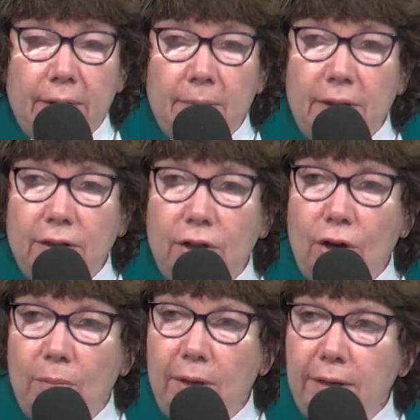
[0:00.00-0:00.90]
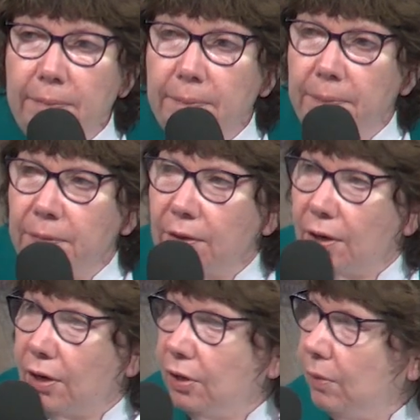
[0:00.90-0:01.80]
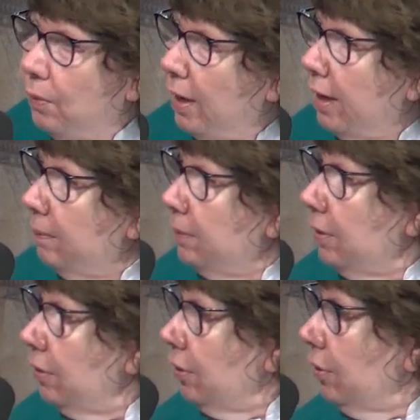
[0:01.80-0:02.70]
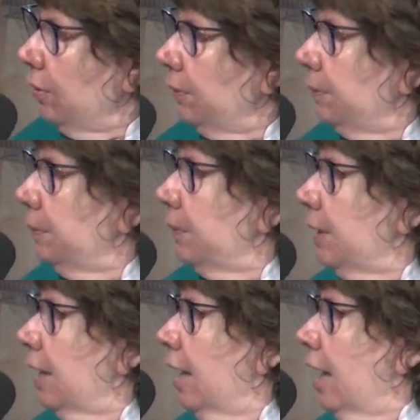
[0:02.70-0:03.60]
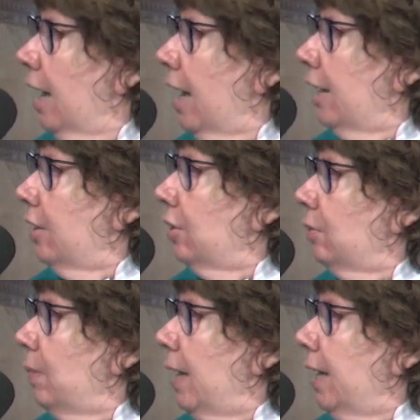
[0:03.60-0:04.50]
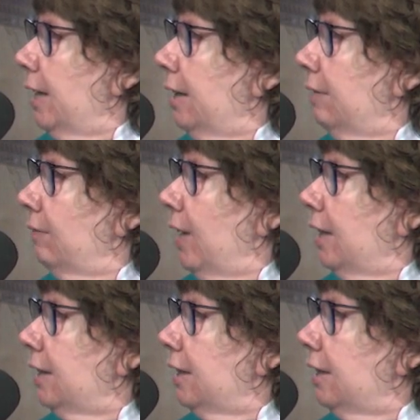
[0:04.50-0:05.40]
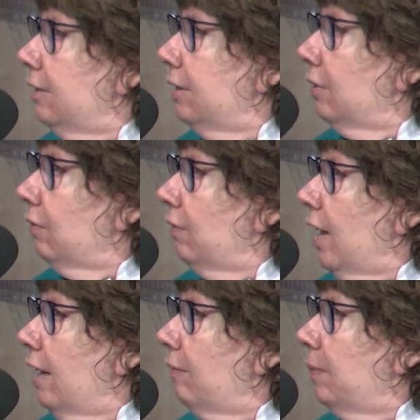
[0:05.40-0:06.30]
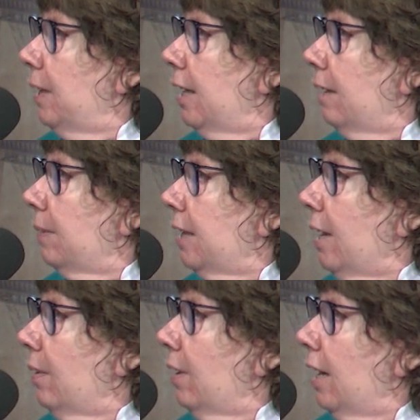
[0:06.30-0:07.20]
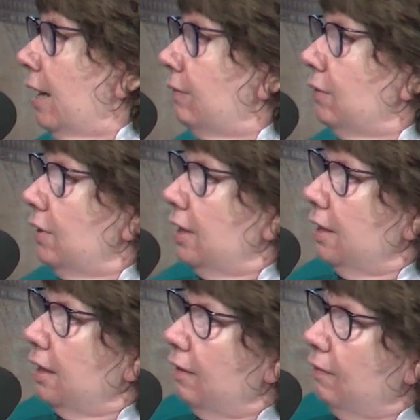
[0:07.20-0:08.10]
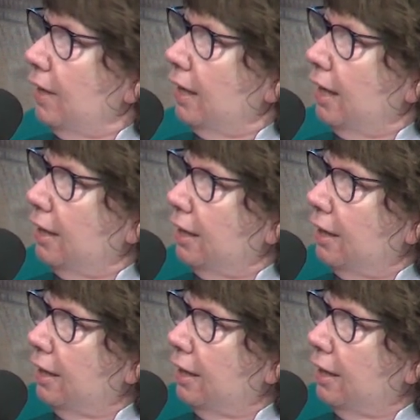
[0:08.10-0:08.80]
Miss Toby, are you awake up there, girl? Yeah. I hear you painted faces till 5 p.m., an hour after the event ended.